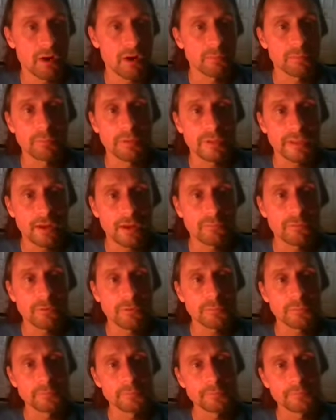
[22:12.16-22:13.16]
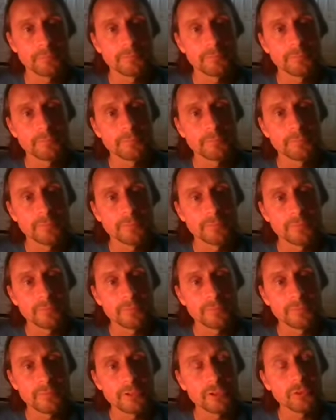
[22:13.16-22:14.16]
probably helpful.
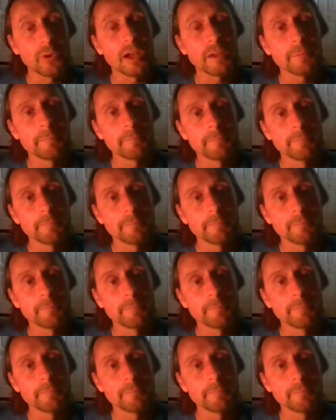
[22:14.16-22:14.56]
You what?